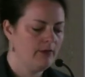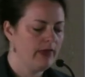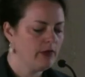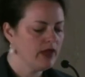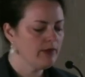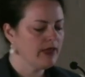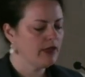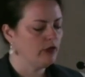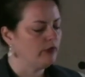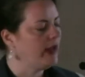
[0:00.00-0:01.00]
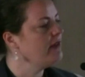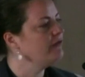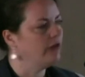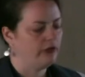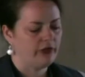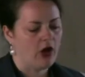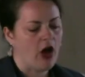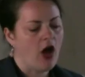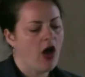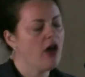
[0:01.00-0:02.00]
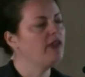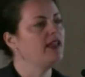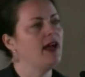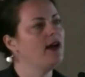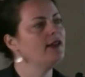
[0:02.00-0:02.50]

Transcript: May we be grateful for all the